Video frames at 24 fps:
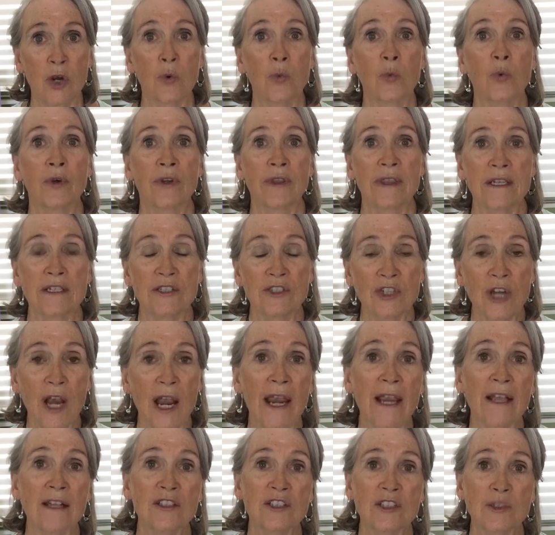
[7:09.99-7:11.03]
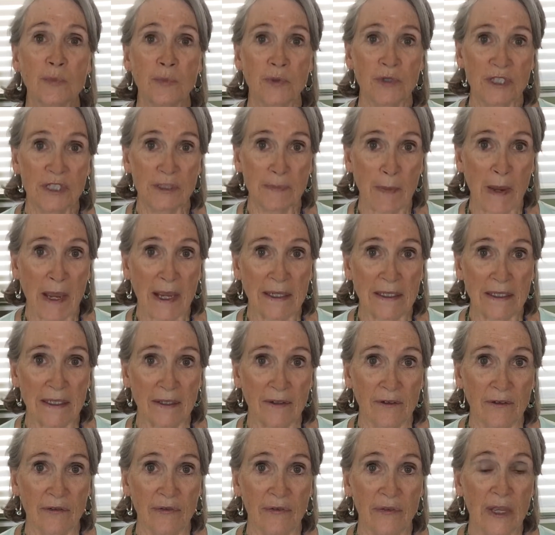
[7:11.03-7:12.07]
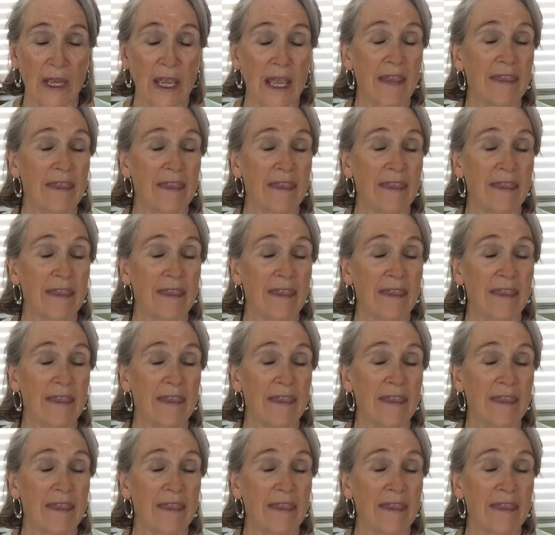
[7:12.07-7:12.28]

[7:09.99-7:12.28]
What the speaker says: were the child's perspective.